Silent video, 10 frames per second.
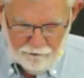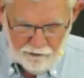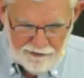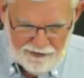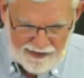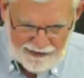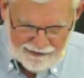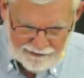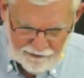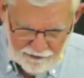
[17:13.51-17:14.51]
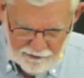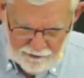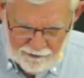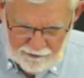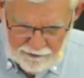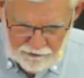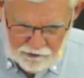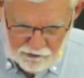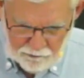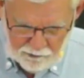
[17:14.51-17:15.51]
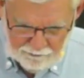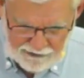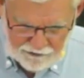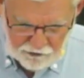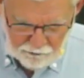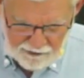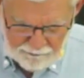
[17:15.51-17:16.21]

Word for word: For then you will make your